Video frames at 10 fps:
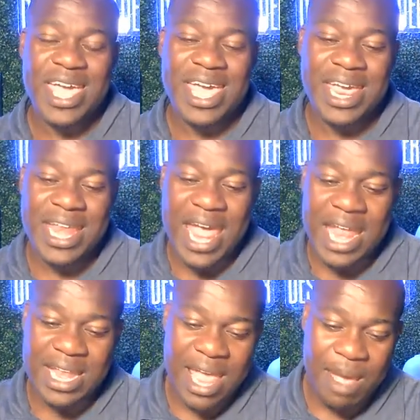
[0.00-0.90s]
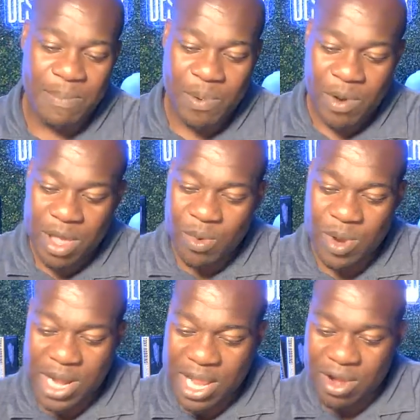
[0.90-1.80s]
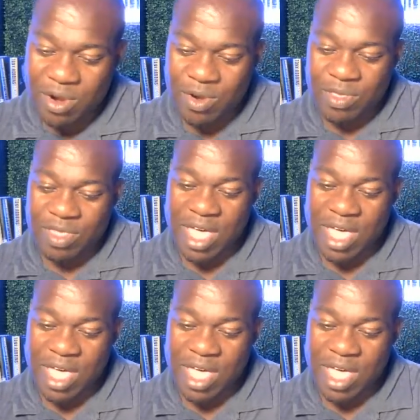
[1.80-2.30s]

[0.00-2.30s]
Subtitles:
And at that point, when I heard